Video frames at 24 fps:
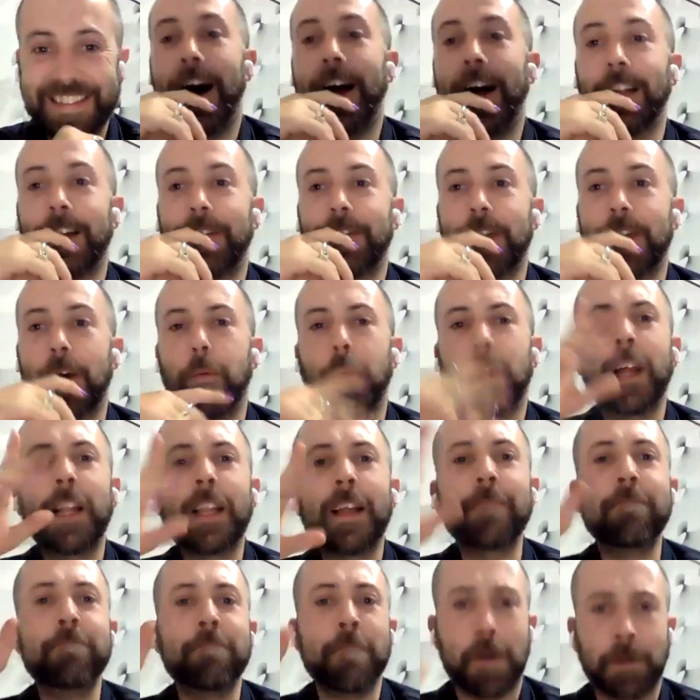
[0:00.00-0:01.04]
I love that. What I
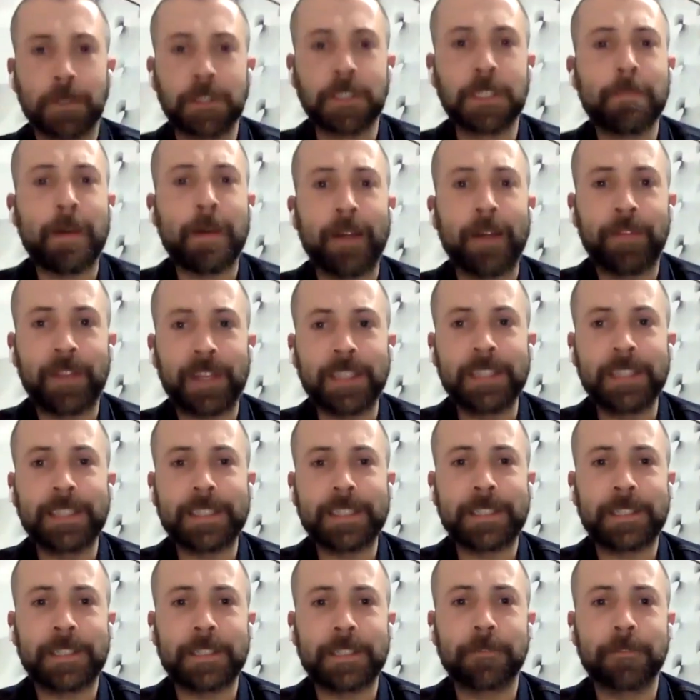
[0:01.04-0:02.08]
love most about this
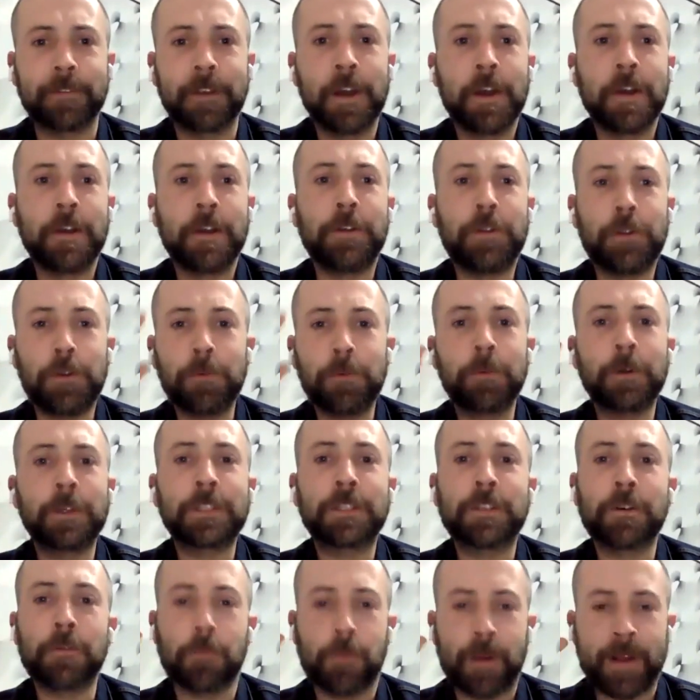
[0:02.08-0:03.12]
is if you were
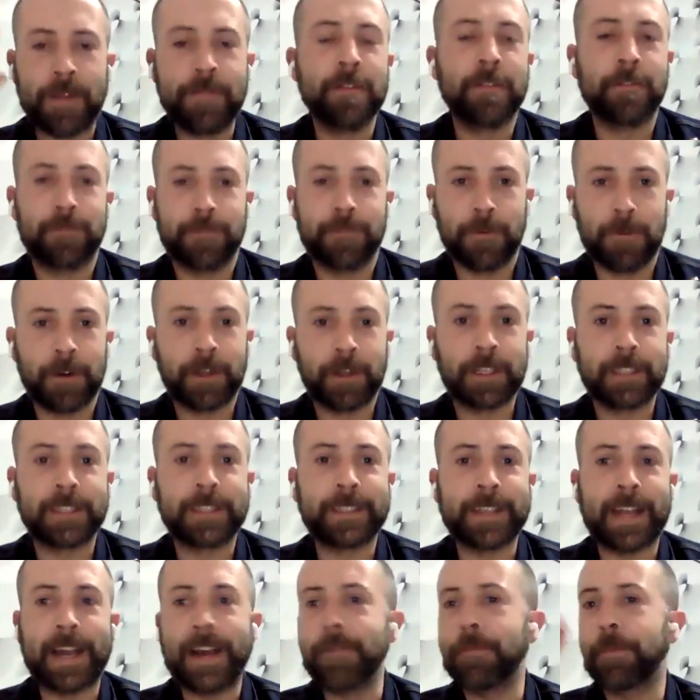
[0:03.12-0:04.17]
to win The
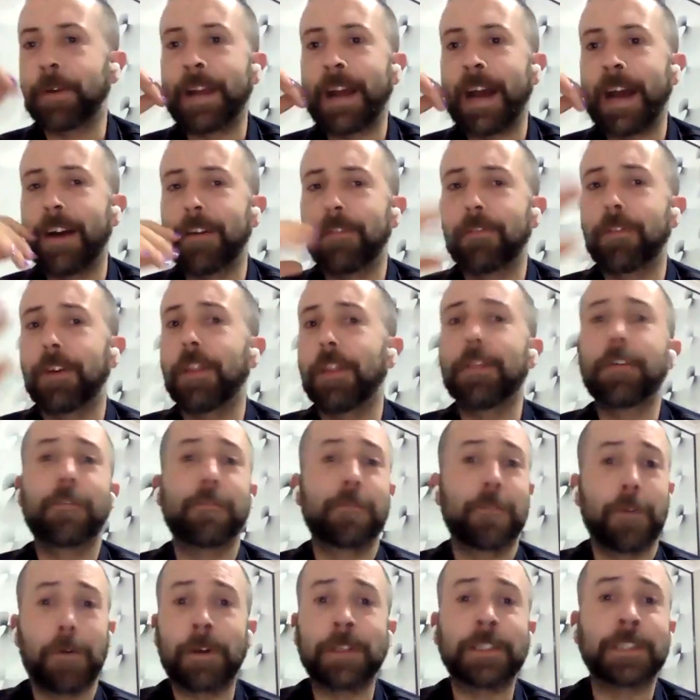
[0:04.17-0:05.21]
Voice and we have The
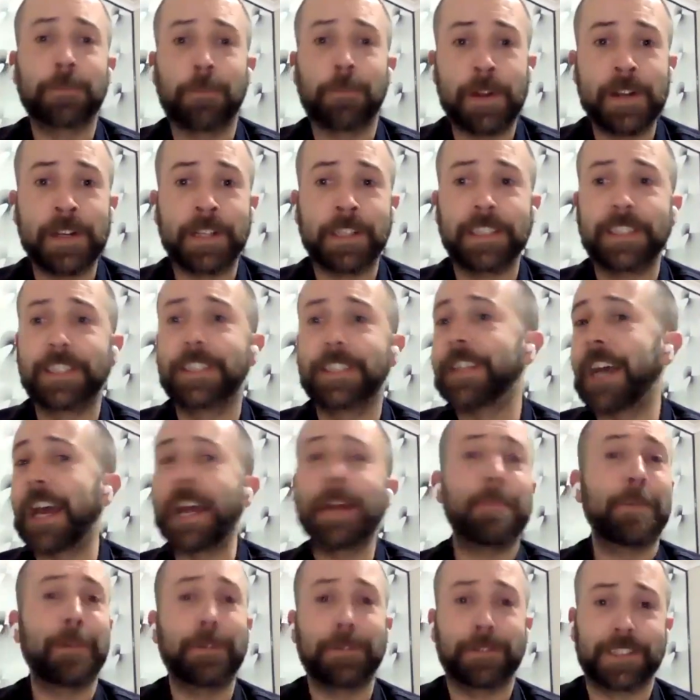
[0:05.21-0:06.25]
Voice winner's
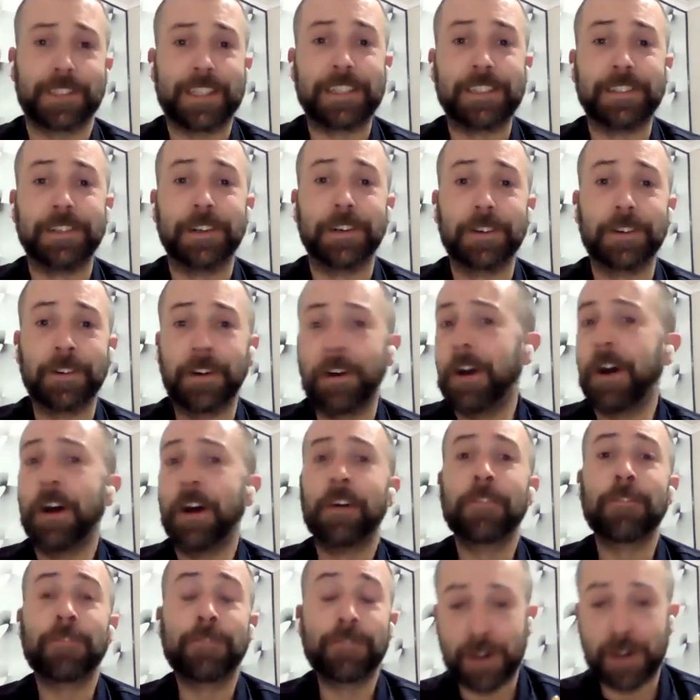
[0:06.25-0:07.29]
debut single,
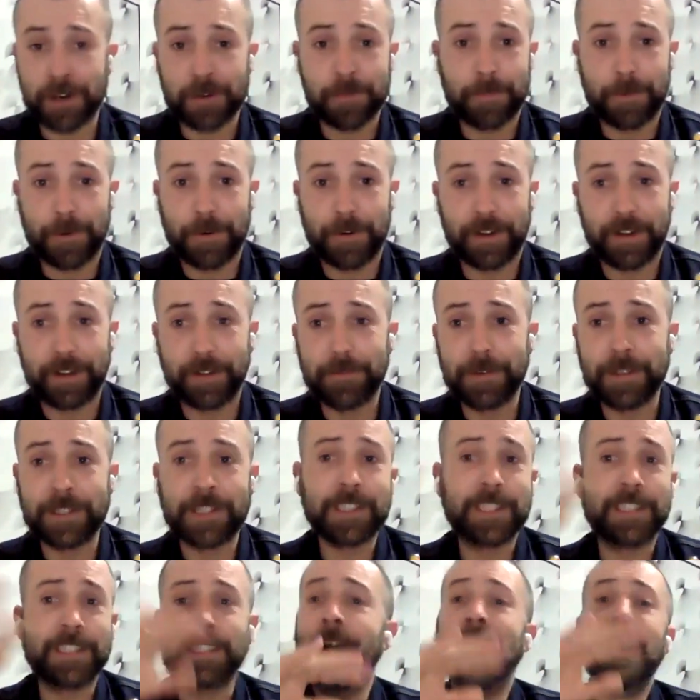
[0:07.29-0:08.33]
Fuckboy, which
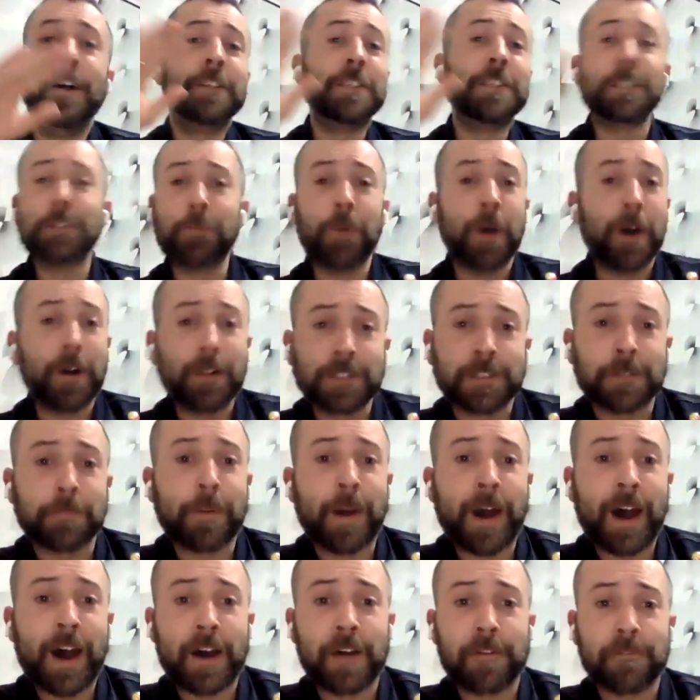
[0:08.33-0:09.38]
is just worlds
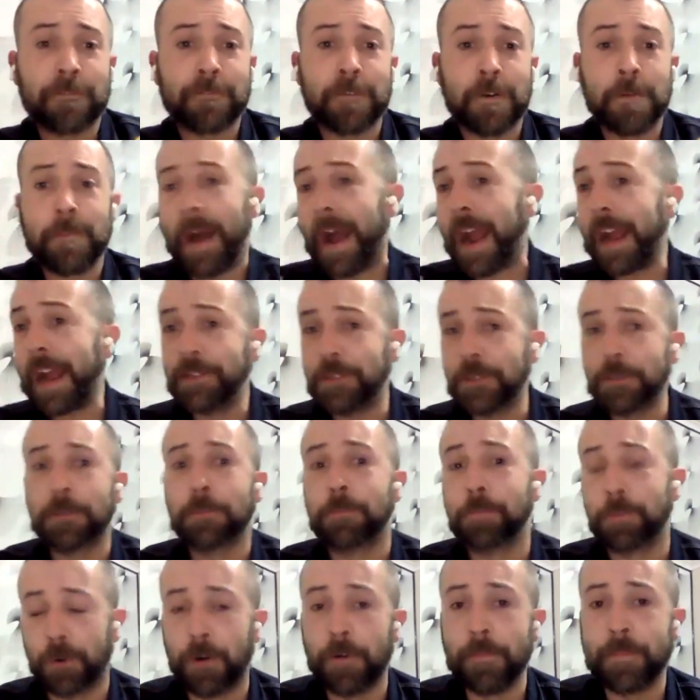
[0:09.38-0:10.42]
apart from Angels
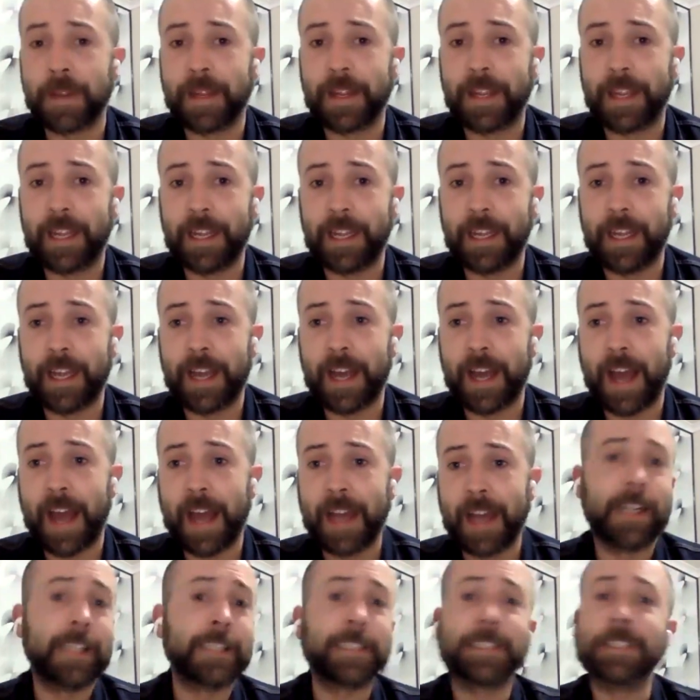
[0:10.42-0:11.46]
Brought Me Here
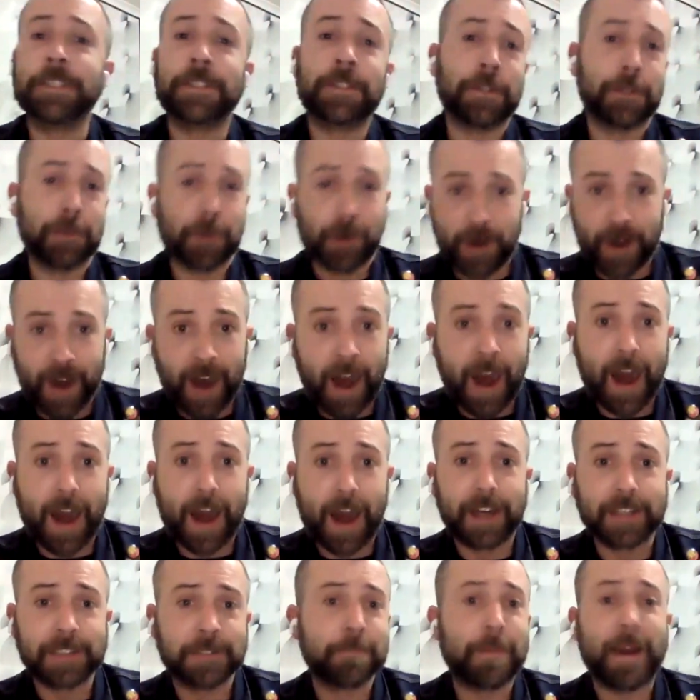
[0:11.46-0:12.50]
and Listen to Your
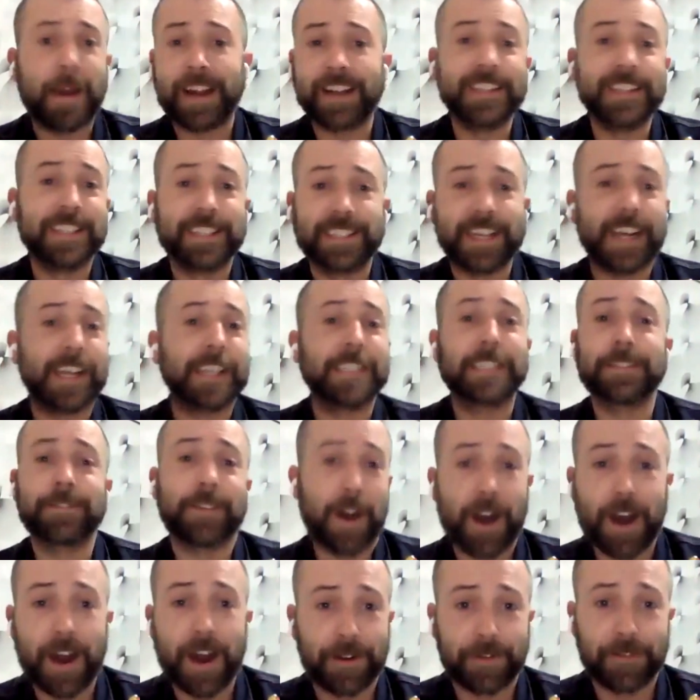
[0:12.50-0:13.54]
Heart back in the days of
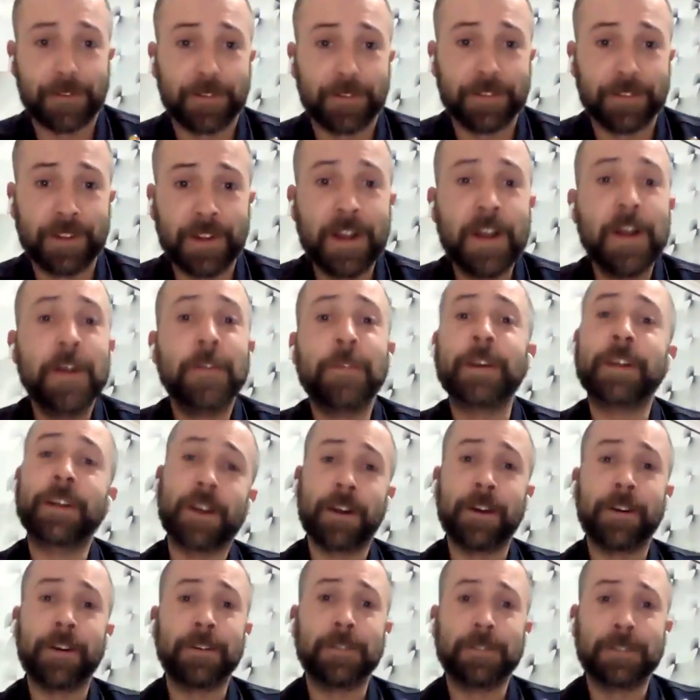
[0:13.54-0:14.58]
Idol. We
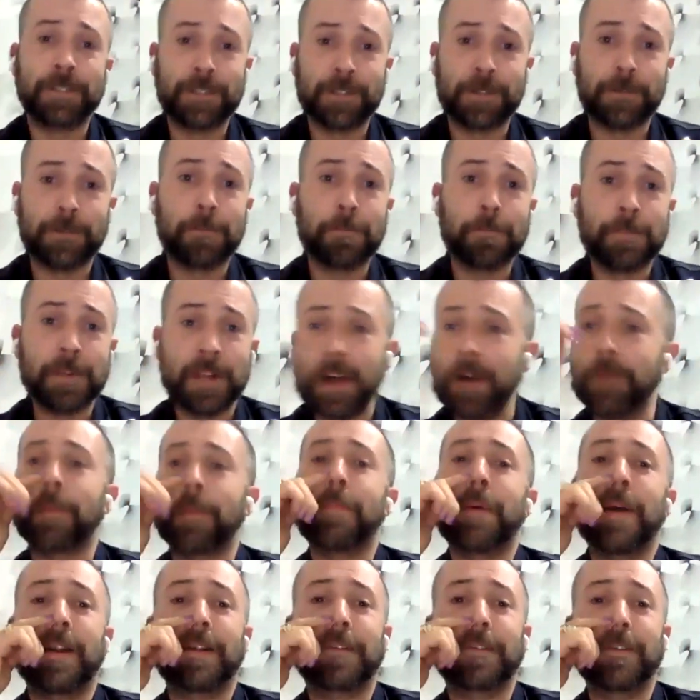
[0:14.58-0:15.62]
go to Penelope
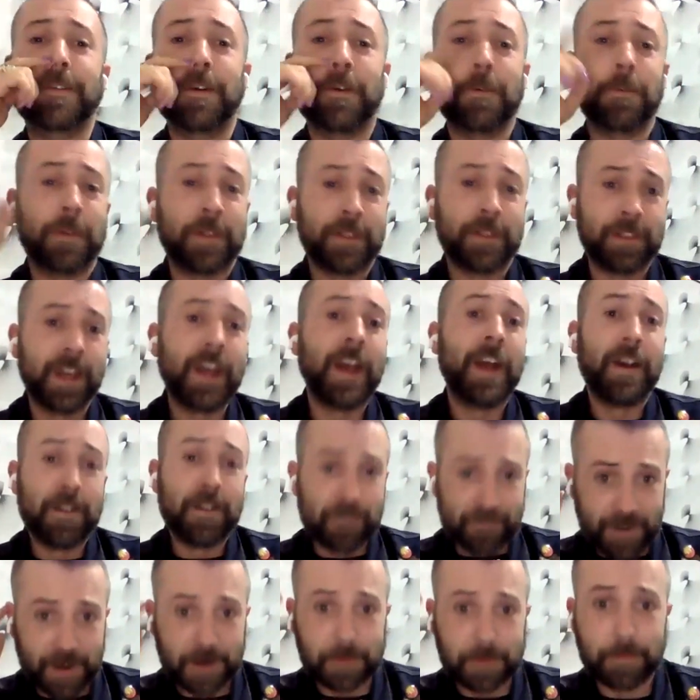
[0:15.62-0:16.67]
Pettigrew with
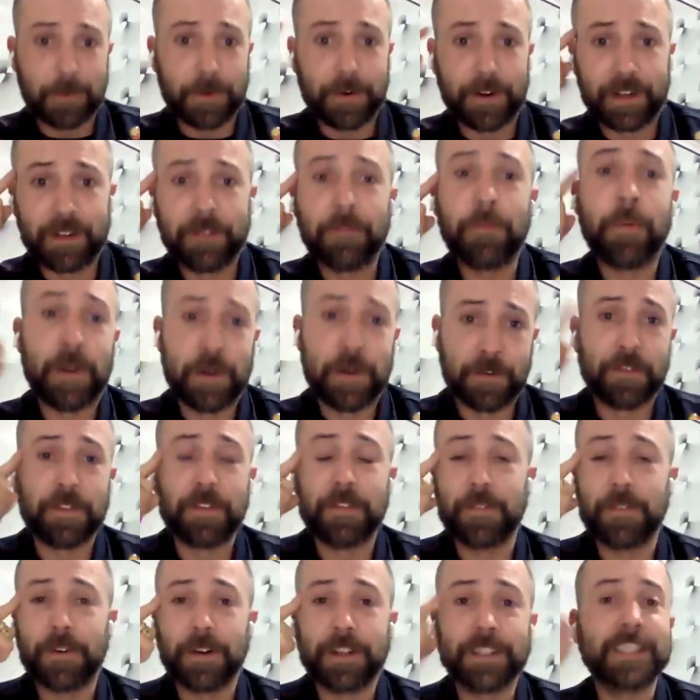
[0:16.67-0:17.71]
Fuckboy, winner of The
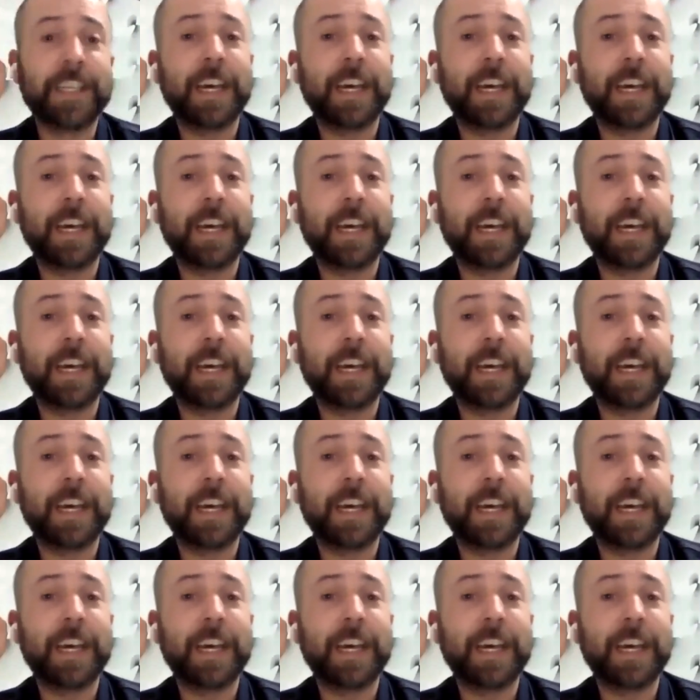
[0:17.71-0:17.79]
Voice.